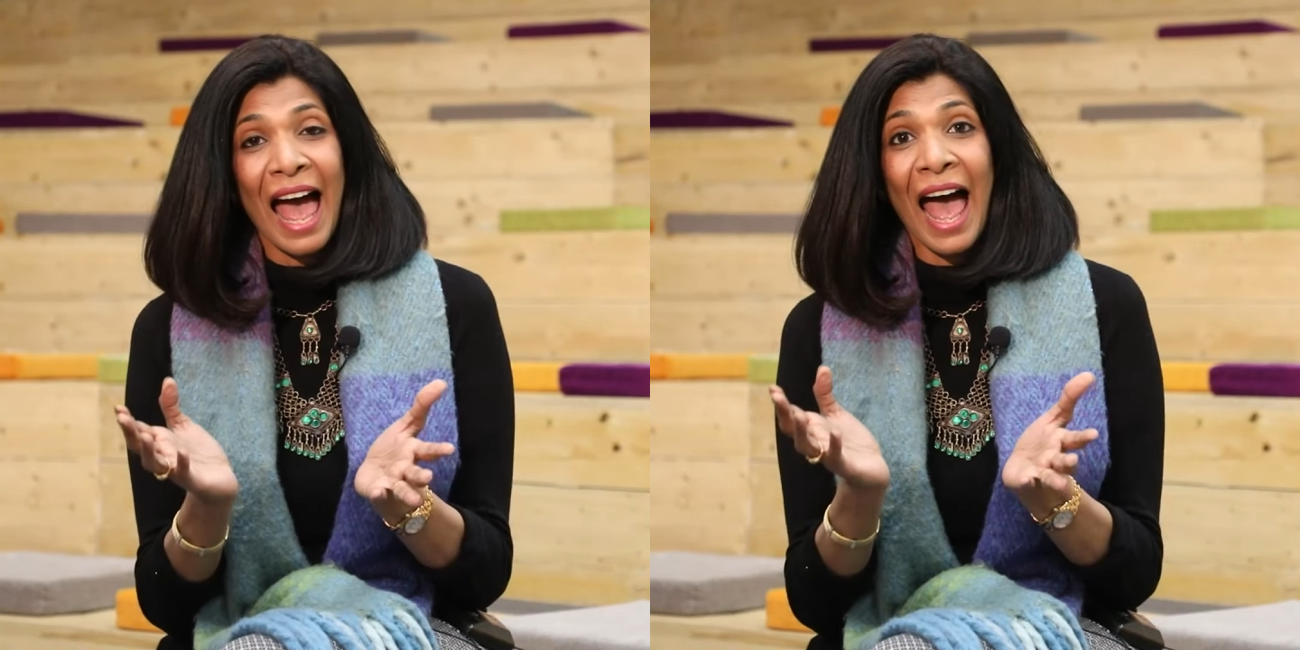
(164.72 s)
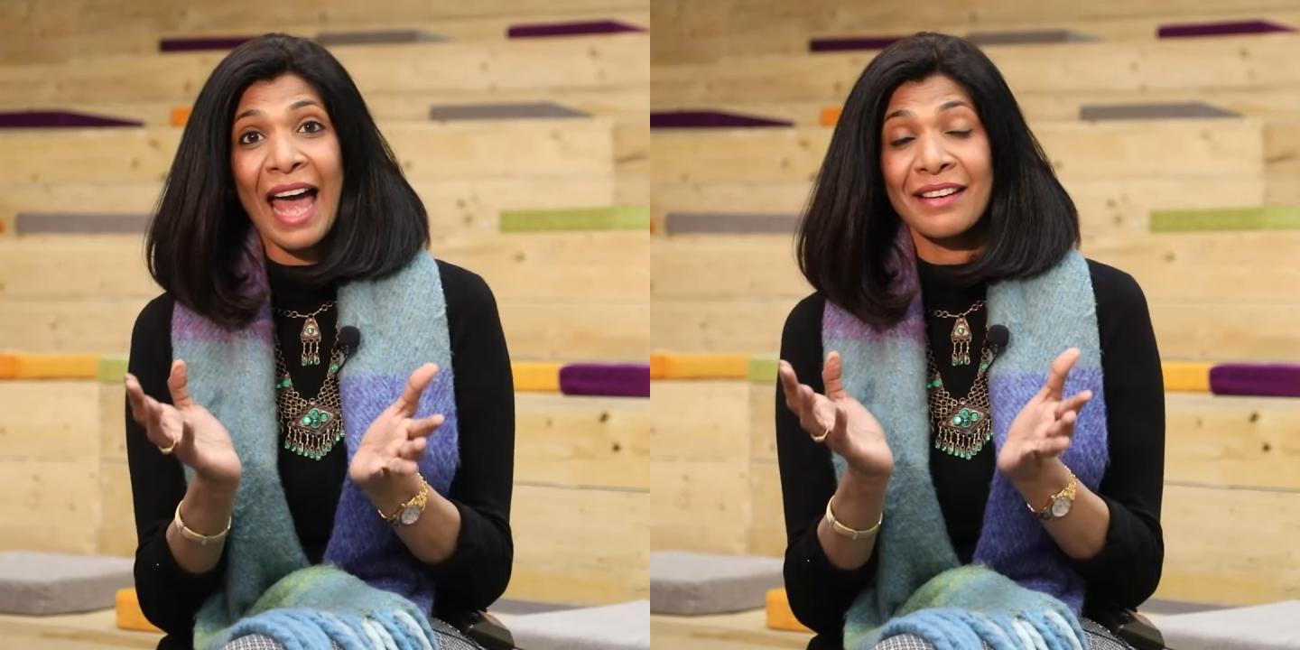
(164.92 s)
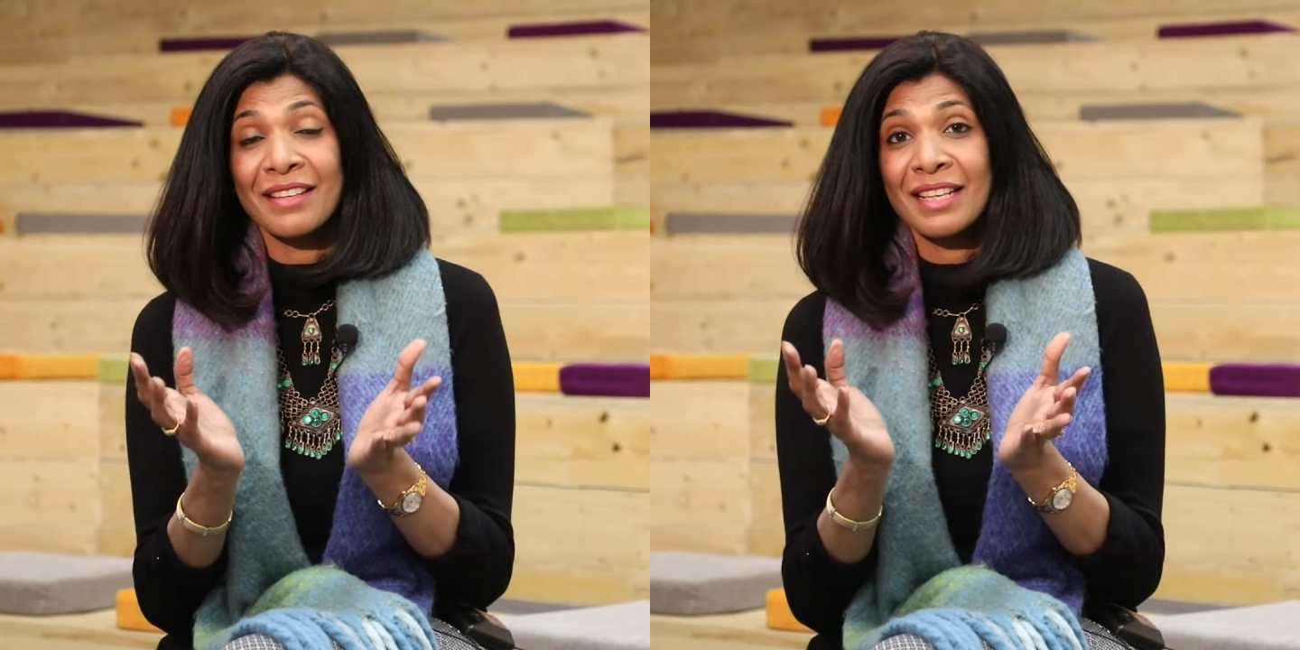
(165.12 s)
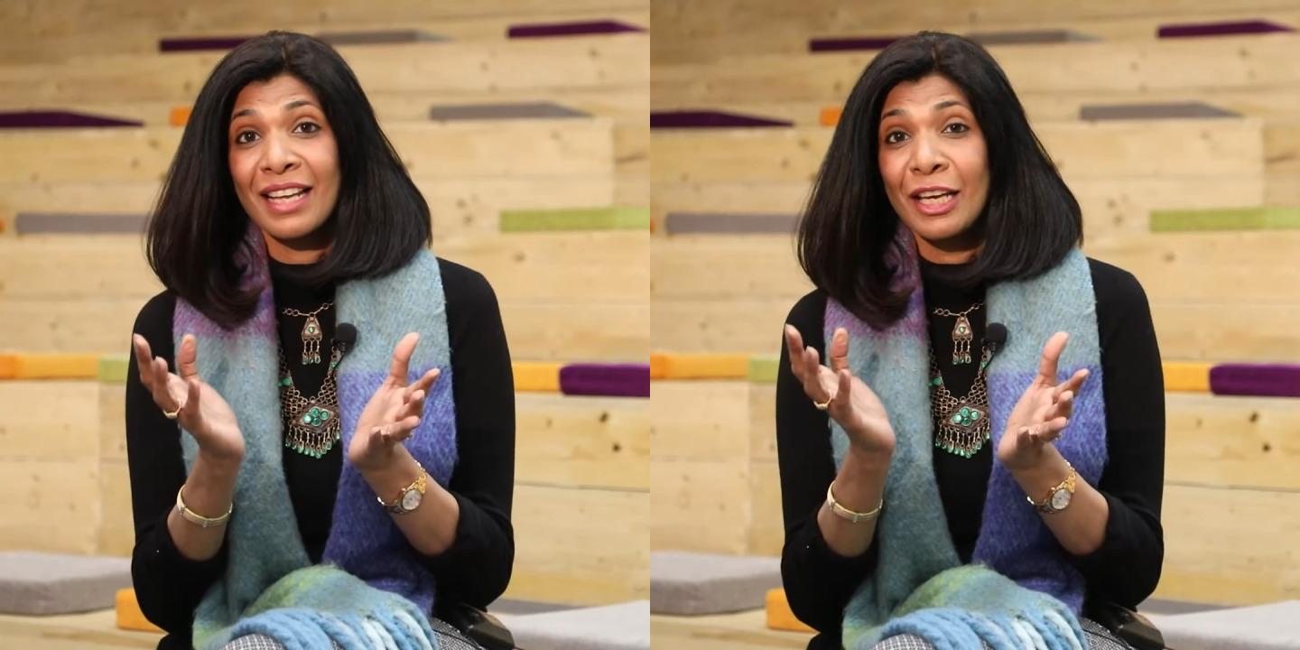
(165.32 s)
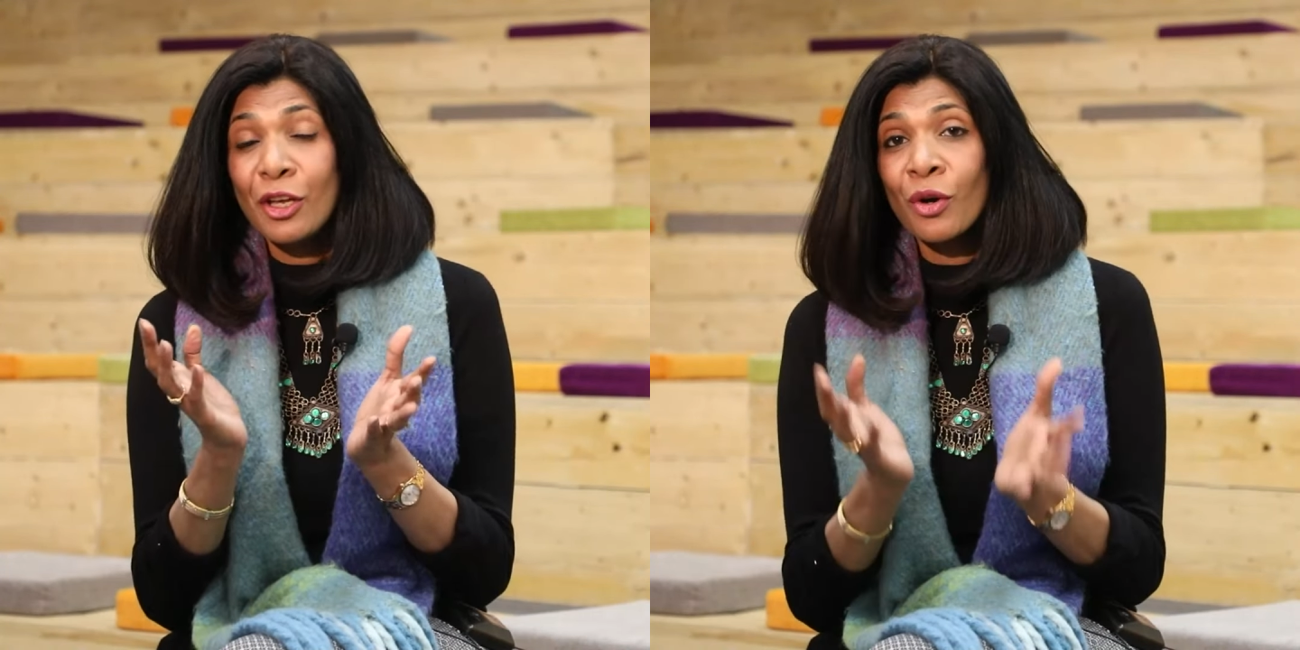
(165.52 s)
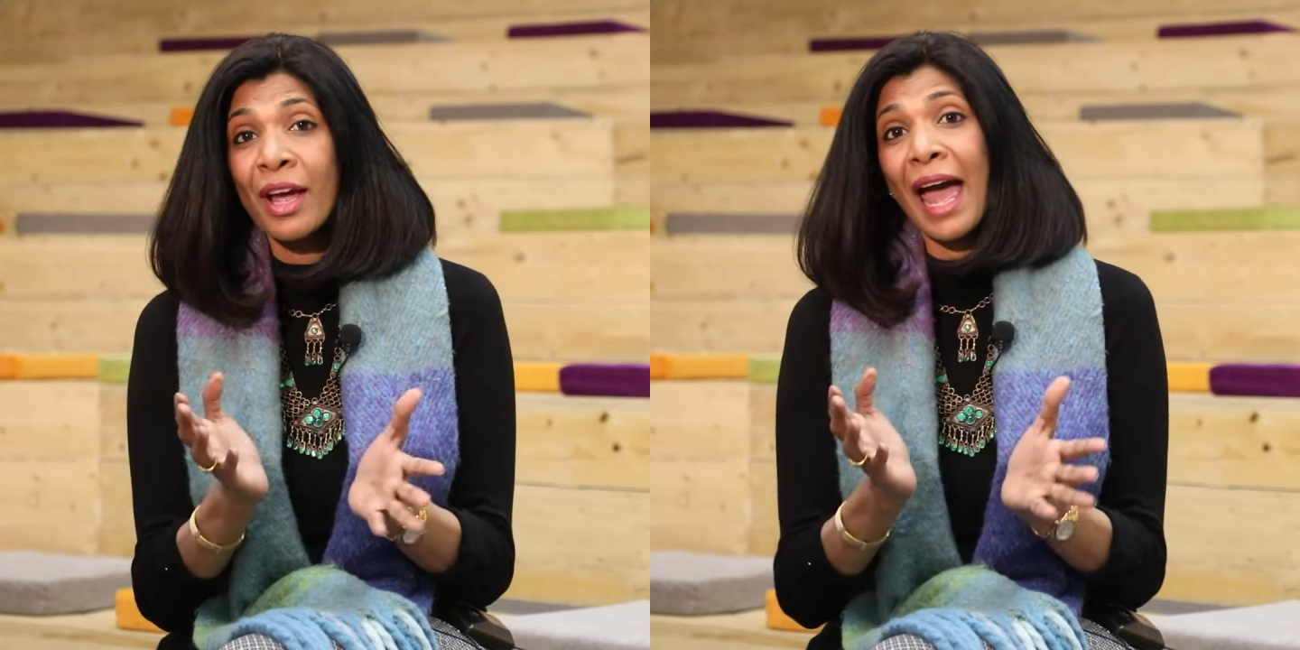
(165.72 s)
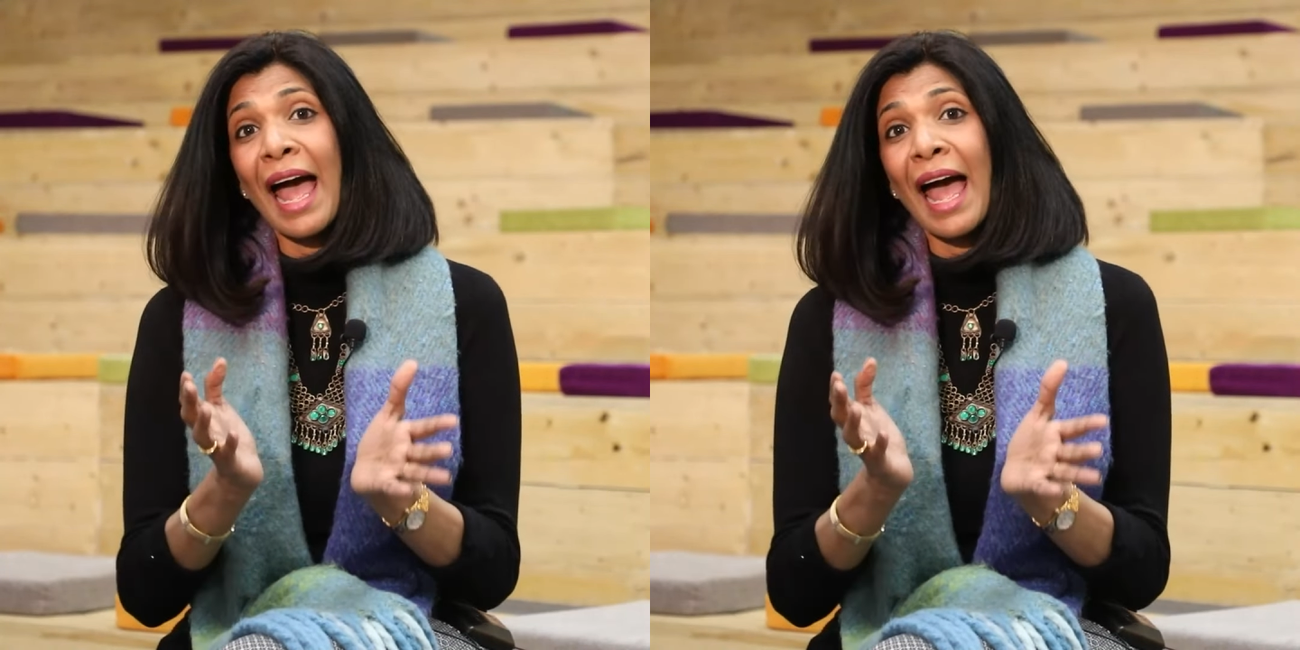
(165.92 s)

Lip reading: and look